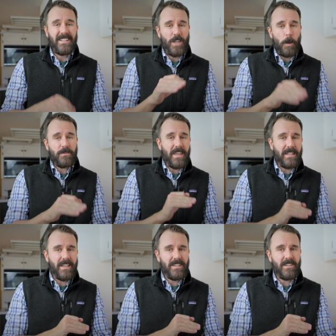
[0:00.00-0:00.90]
it's up to
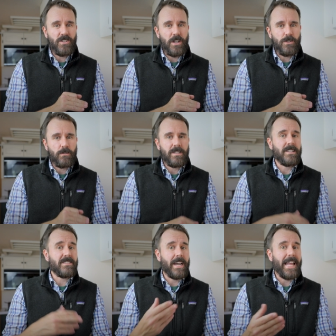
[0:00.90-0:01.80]
that desk adjuster to
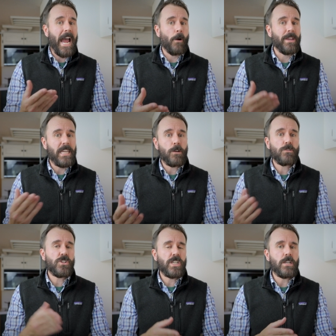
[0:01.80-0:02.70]
decide how he
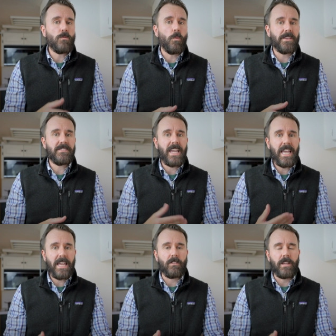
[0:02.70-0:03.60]
or she wants to
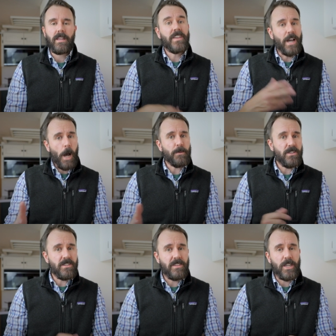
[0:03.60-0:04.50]
handle it. The
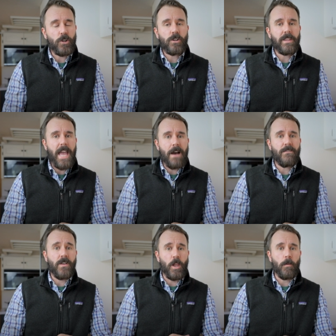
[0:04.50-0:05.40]
options that they currently
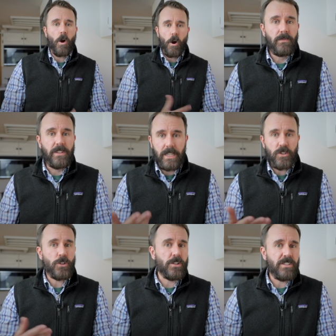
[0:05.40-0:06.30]
have available are the
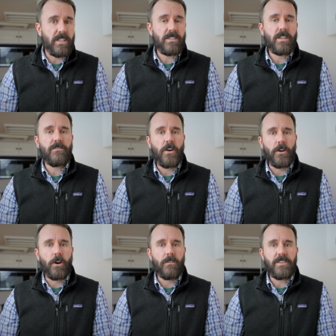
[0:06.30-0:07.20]
insured sends in a
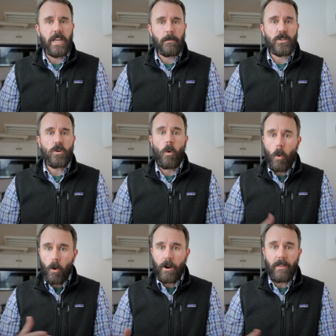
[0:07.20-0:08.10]
photo of the damage
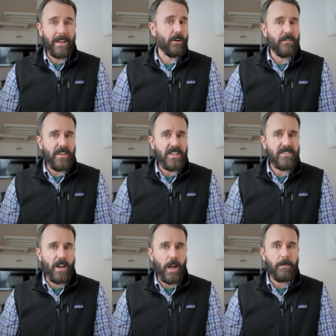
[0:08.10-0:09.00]
or like on a
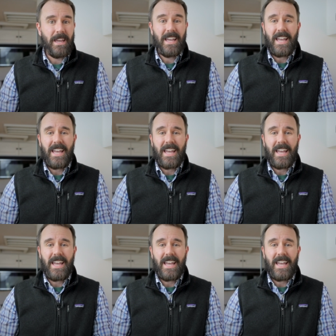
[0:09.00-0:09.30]
FaceTime